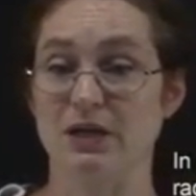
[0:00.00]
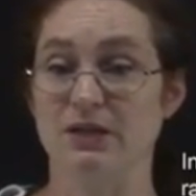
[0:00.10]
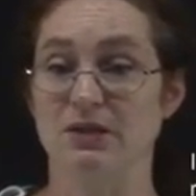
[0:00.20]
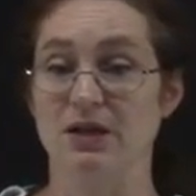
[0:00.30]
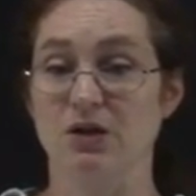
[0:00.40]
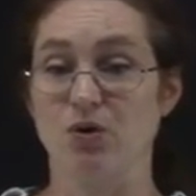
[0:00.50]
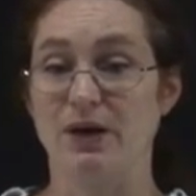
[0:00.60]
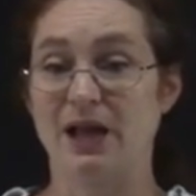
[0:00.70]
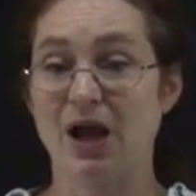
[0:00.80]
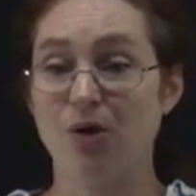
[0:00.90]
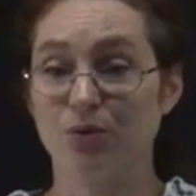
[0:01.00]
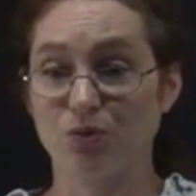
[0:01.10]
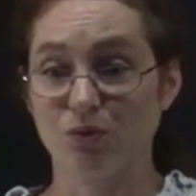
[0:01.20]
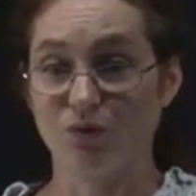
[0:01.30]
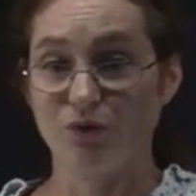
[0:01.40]
and then going out
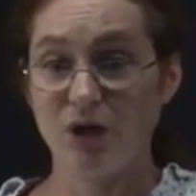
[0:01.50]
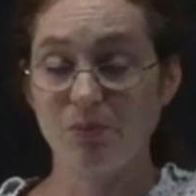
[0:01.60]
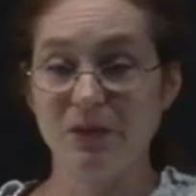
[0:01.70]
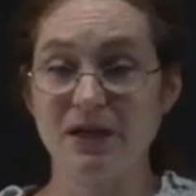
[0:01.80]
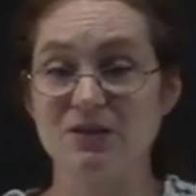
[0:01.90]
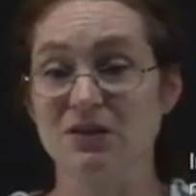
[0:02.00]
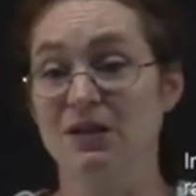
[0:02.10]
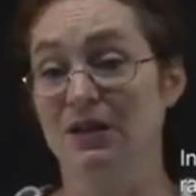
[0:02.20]
through the fireplace.